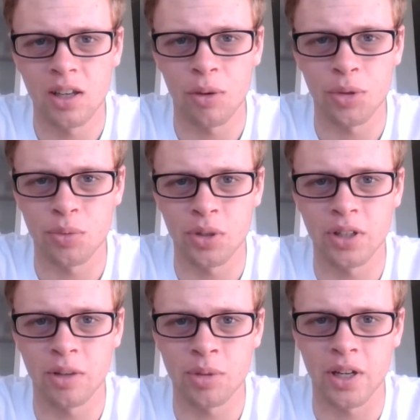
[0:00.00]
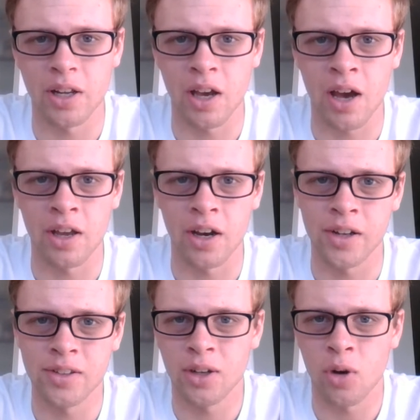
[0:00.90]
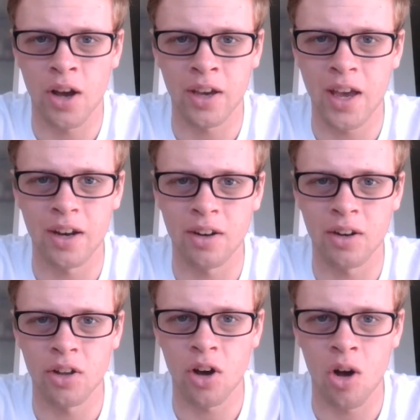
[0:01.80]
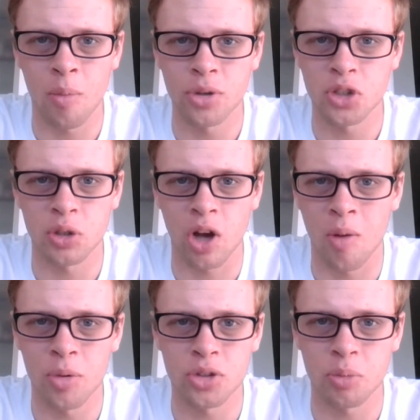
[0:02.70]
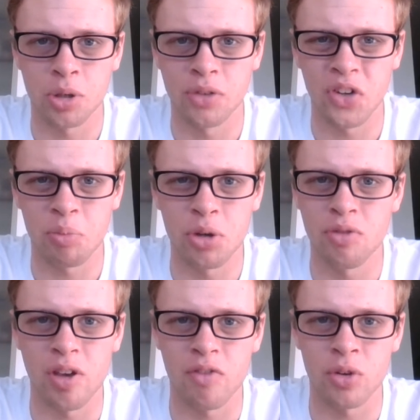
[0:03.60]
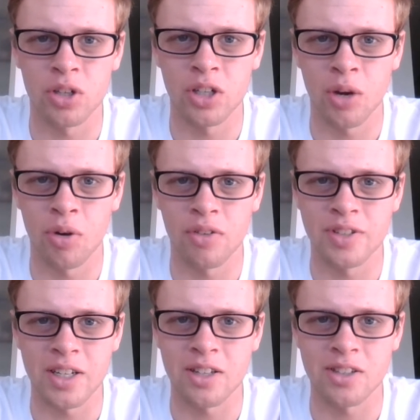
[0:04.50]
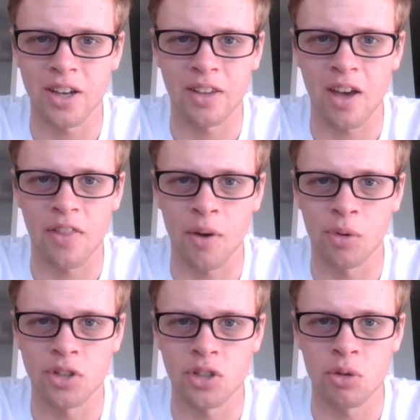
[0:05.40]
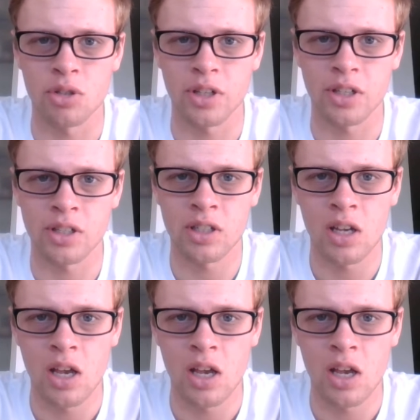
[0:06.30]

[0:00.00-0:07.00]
It was really upsetting. Again, almost a perfect movie if you could get rid of scenes like that that were just useless.